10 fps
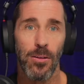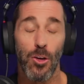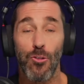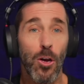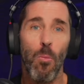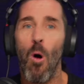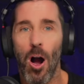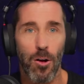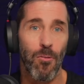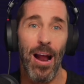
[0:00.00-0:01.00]
because you can
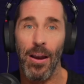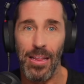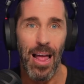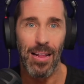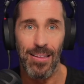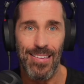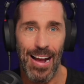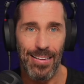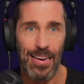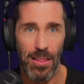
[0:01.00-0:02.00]
walk around and not
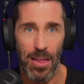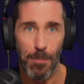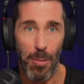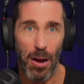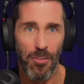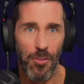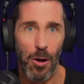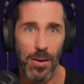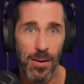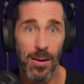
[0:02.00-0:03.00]
detect anything
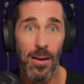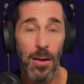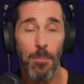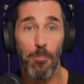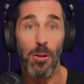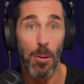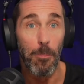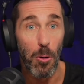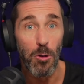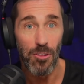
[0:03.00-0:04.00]
barefoot, but the
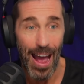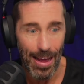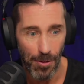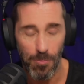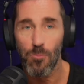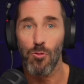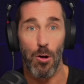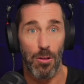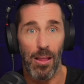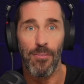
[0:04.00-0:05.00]
boots add a
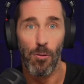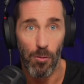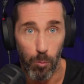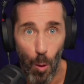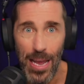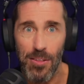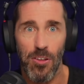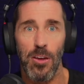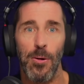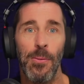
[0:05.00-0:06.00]
certain level of weight
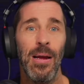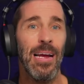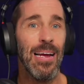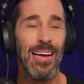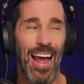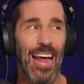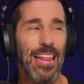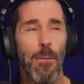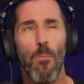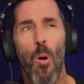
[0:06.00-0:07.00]
to you,
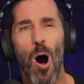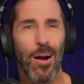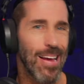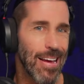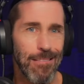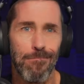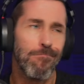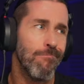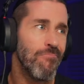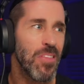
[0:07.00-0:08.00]
and then walking
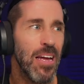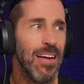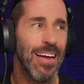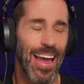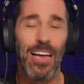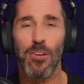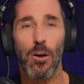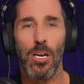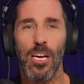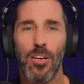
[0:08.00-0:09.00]
isn't
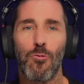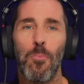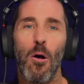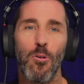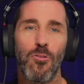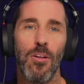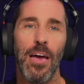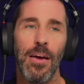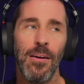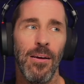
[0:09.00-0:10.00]
going to expose
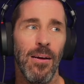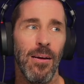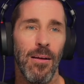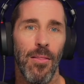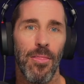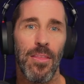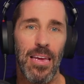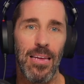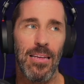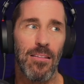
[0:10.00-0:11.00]
the
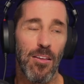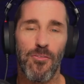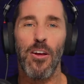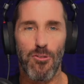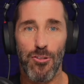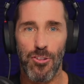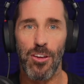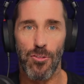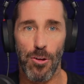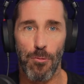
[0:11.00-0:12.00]

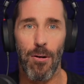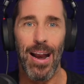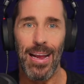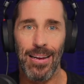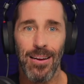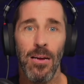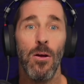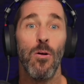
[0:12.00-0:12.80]
deficiencies of the ring.